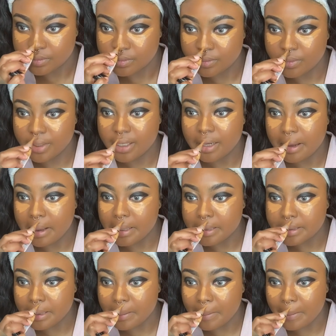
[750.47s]

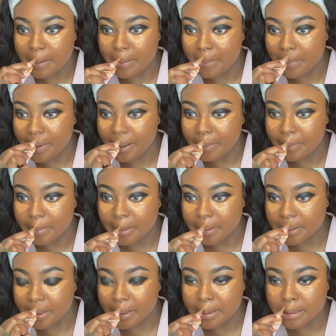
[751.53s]
because my
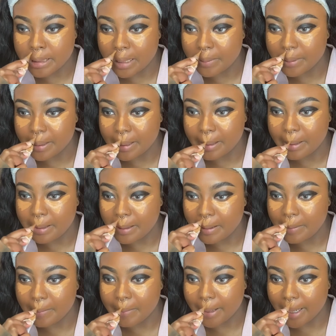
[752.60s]
birthday is coming
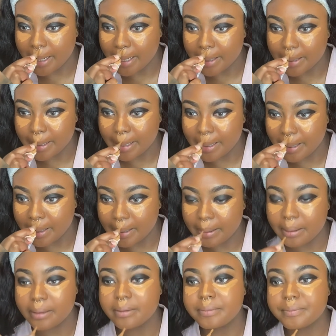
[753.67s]
up and like